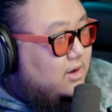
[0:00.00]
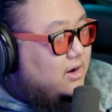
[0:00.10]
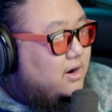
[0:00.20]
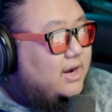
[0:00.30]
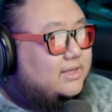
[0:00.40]

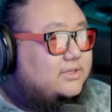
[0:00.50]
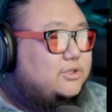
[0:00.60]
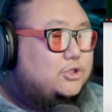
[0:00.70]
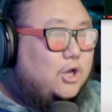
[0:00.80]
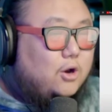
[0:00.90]
All right,
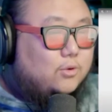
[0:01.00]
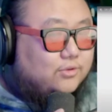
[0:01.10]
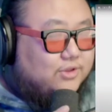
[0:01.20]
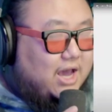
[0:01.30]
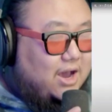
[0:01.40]
so
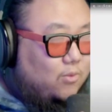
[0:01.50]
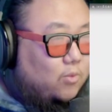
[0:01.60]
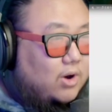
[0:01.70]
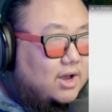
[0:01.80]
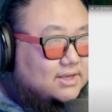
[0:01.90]
that
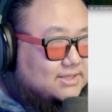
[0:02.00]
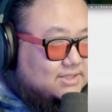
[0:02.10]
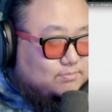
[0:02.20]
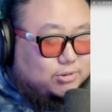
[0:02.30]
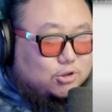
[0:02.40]

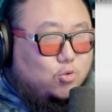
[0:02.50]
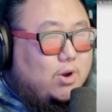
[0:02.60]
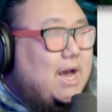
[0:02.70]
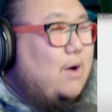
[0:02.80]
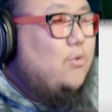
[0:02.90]
was Blue
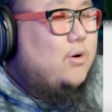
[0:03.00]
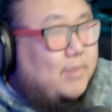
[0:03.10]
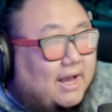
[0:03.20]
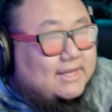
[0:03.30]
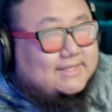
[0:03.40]
Hour
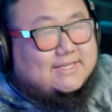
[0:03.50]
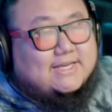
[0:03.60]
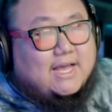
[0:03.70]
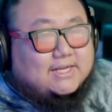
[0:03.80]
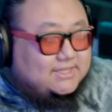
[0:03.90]
by
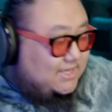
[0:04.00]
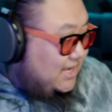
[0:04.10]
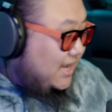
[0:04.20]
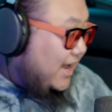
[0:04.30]
TXT.